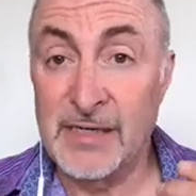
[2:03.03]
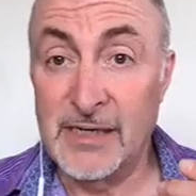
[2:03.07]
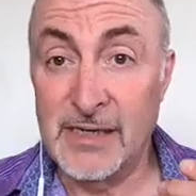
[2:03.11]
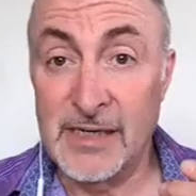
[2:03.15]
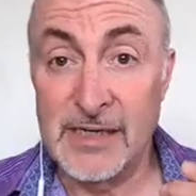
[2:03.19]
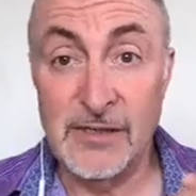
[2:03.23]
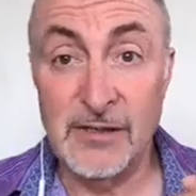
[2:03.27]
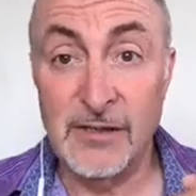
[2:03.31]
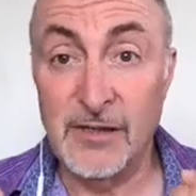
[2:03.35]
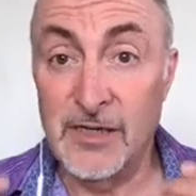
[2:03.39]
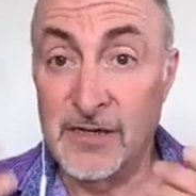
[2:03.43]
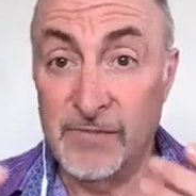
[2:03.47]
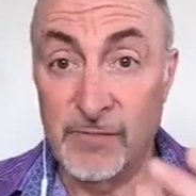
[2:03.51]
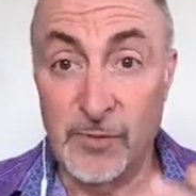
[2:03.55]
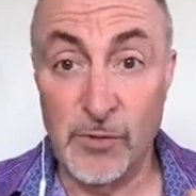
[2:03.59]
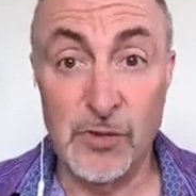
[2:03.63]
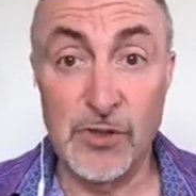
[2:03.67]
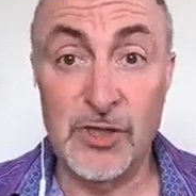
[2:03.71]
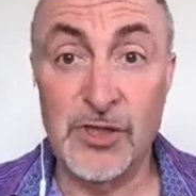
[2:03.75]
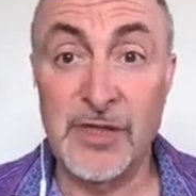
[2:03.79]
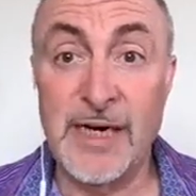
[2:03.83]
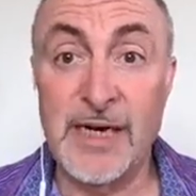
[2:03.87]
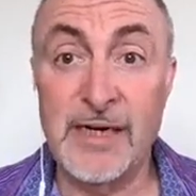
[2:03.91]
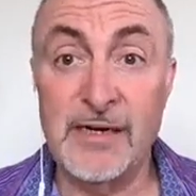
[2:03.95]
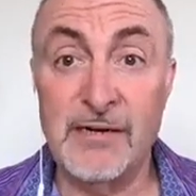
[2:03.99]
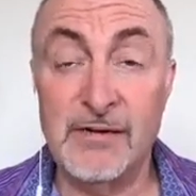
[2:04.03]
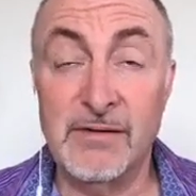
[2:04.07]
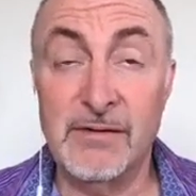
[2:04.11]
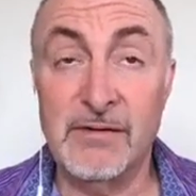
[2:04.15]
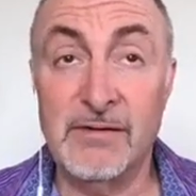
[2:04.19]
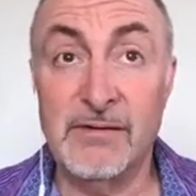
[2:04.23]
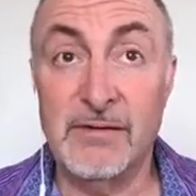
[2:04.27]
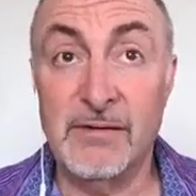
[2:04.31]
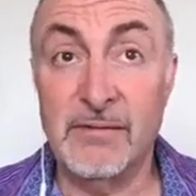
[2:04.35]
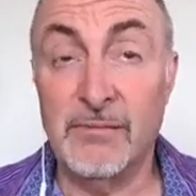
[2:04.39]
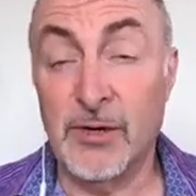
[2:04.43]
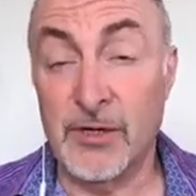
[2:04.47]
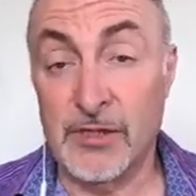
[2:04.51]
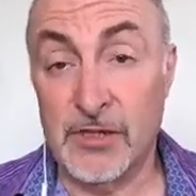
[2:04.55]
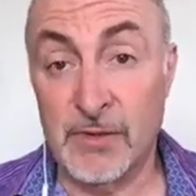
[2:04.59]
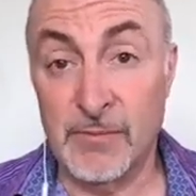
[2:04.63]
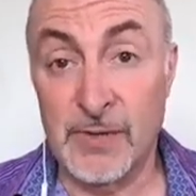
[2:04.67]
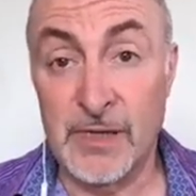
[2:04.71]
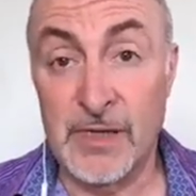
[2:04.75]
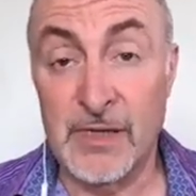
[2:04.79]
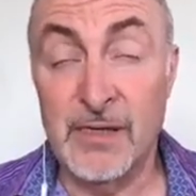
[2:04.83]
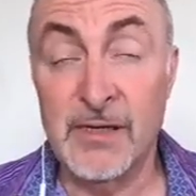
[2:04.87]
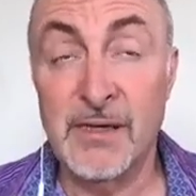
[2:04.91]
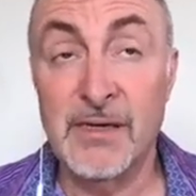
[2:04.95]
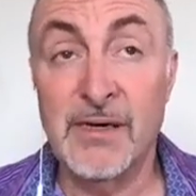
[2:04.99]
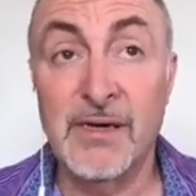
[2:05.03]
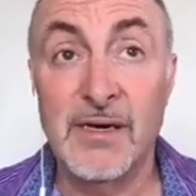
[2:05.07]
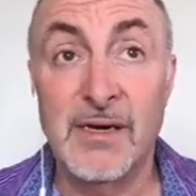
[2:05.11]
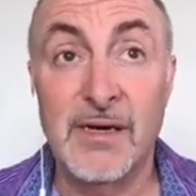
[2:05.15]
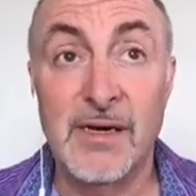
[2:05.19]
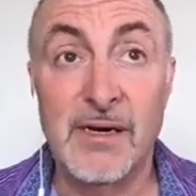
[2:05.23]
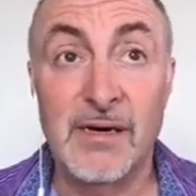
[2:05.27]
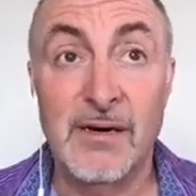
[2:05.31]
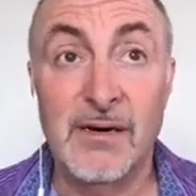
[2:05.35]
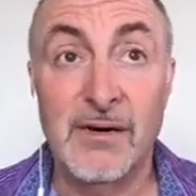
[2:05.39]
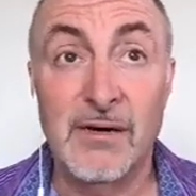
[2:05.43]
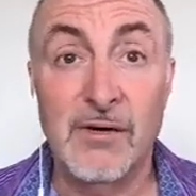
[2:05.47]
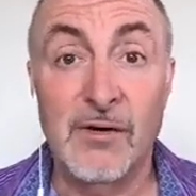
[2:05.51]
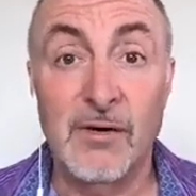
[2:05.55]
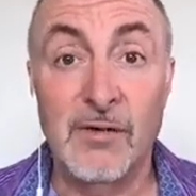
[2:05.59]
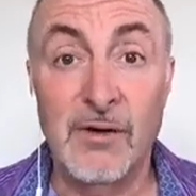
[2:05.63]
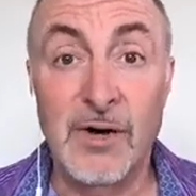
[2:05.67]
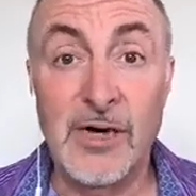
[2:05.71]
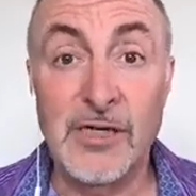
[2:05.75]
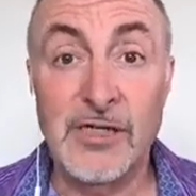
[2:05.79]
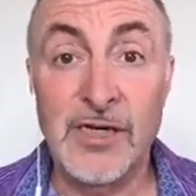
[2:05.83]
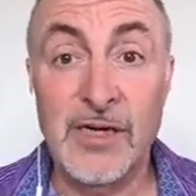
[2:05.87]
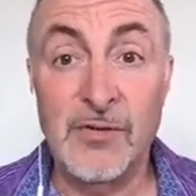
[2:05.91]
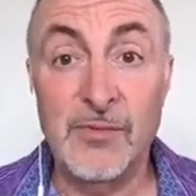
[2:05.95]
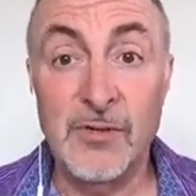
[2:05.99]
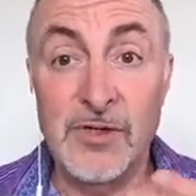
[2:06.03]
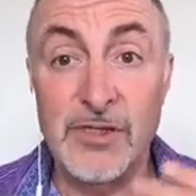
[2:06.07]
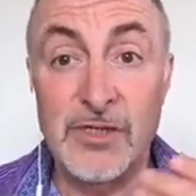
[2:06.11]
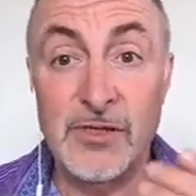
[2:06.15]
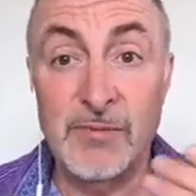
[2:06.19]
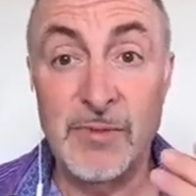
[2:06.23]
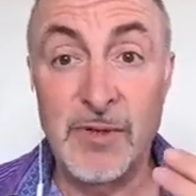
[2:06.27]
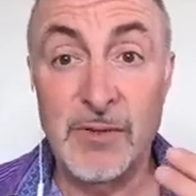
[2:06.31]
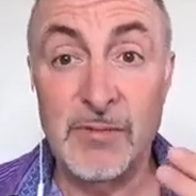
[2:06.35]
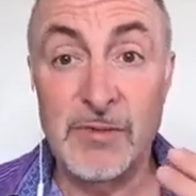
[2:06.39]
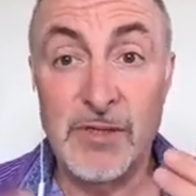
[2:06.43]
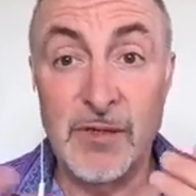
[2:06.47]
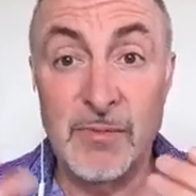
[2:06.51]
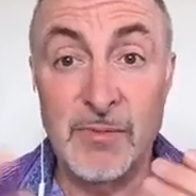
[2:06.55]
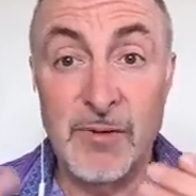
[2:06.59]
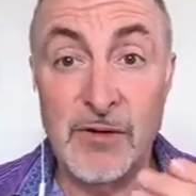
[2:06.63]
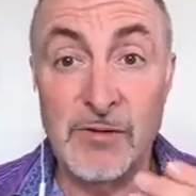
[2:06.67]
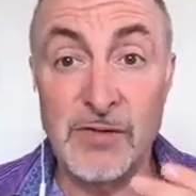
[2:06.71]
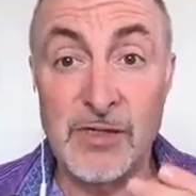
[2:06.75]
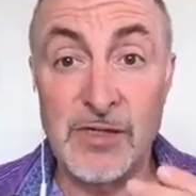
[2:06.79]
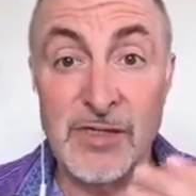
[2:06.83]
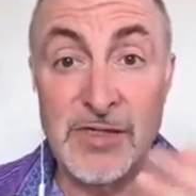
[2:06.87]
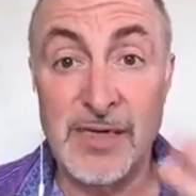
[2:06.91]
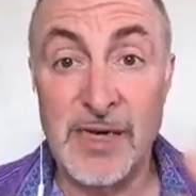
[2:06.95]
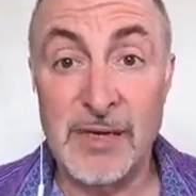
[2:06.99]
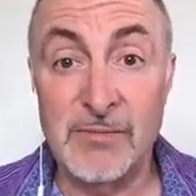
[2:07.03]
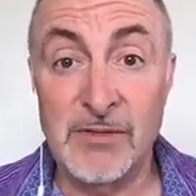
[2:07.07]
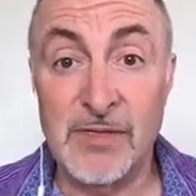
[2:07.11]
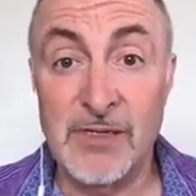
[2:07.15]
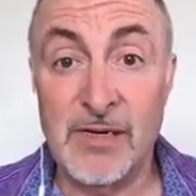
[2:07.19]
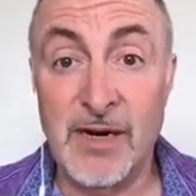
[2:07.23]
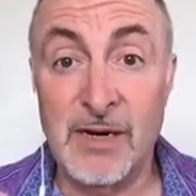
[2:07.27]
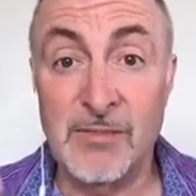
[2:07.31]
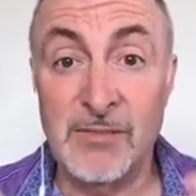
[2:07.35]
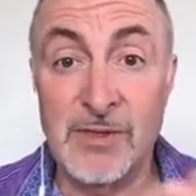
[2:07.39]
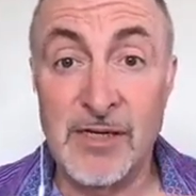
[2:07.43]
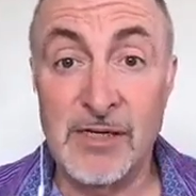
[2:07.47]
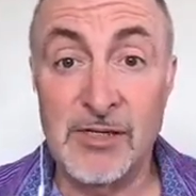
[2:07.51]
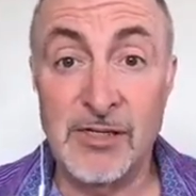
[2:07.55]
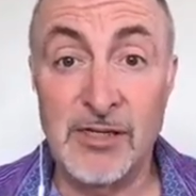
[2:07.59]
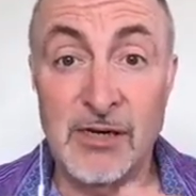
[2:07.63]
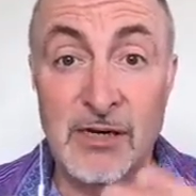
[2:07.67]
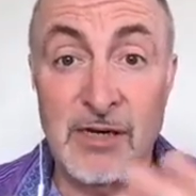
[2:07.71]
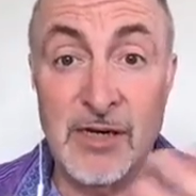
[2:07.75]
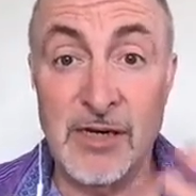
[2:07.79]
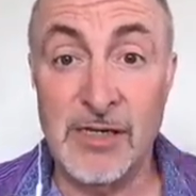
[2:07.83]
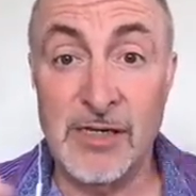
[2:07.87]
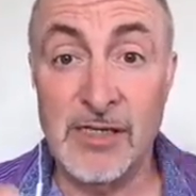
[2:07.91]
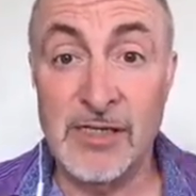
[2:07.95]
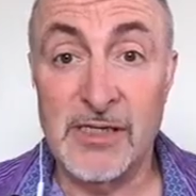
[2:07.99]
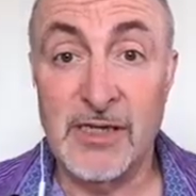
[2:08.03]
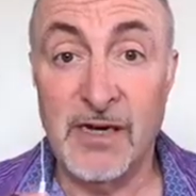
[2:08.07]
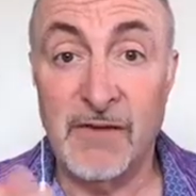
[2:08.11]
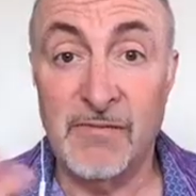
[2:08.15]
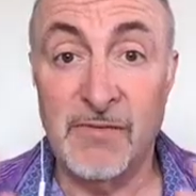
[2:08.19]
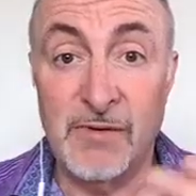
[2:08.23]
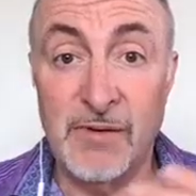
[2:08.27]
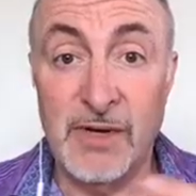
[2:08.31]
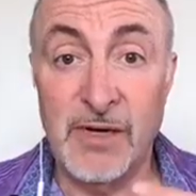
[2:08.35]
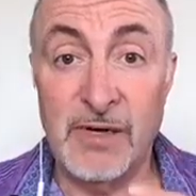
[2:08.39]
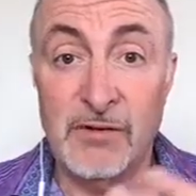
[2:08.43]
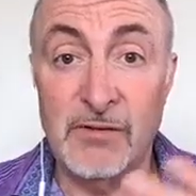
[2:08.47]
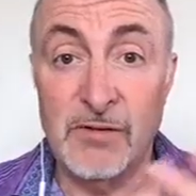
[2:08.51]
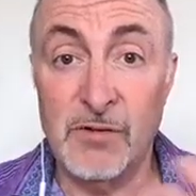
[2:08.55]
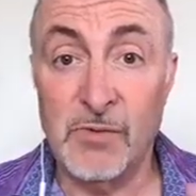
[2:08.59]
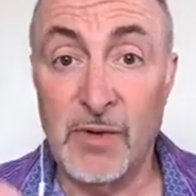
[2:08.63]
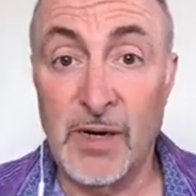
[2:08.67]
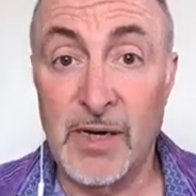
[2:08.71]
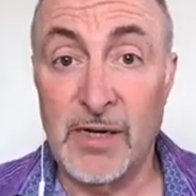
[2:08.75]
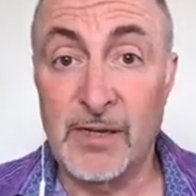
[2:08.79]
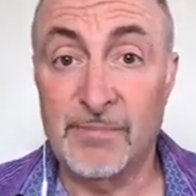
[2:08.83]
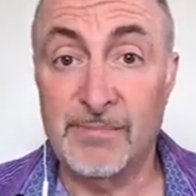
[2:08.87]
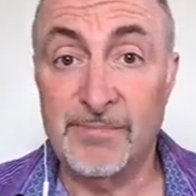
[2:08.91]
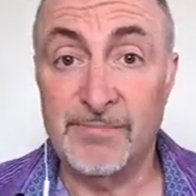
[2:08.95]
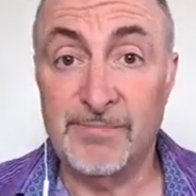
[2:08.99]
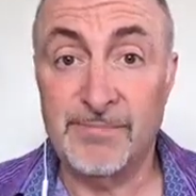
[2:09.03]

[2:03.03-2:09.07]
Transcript: got divorced yet, possibly, or actually wants to be with somebody else at the same time. They're juggling this stuff around as well.